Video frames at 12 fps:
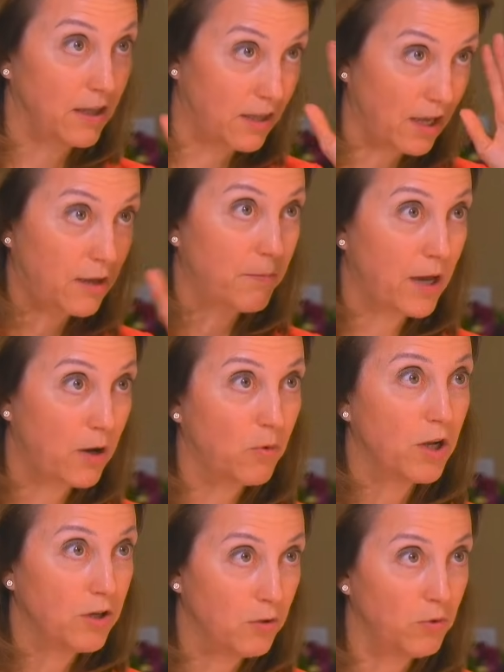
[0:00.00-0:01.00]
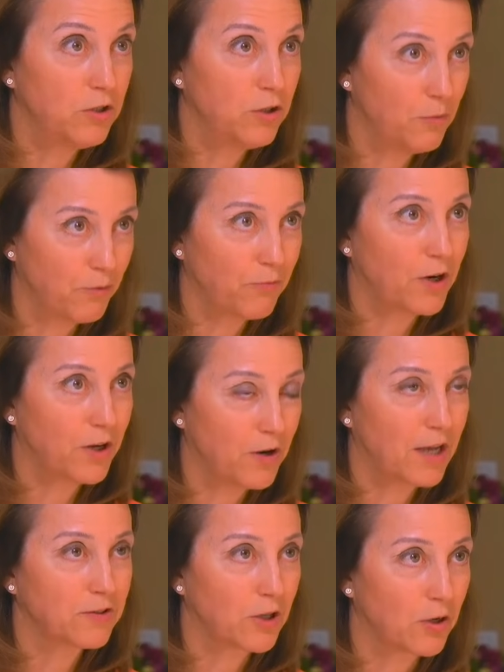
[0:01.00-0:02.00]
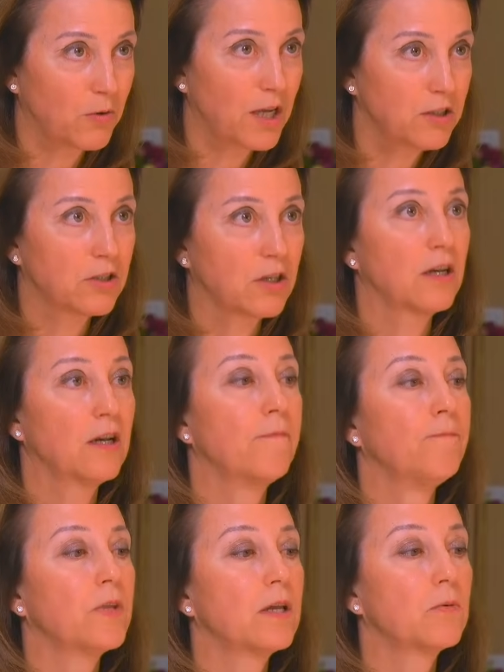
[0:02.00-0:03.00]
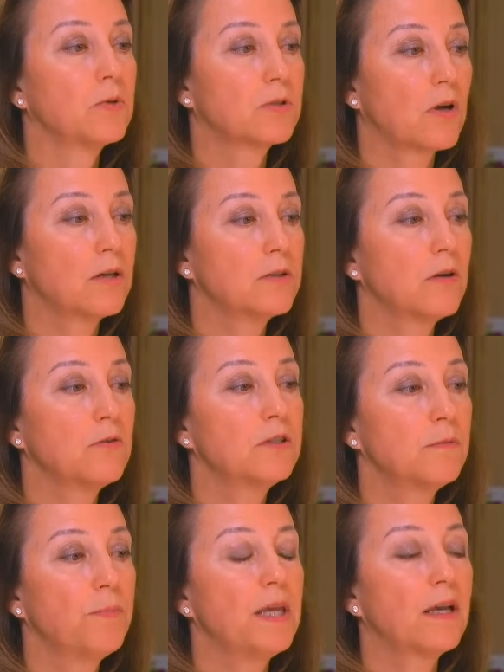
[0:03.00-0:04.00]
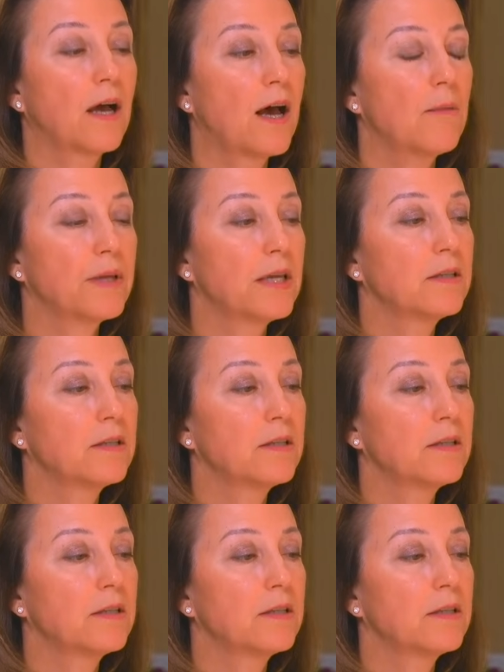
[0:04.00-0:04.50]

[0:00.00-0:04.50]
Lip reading: think about what you would do before you ask a question, it was also speak up.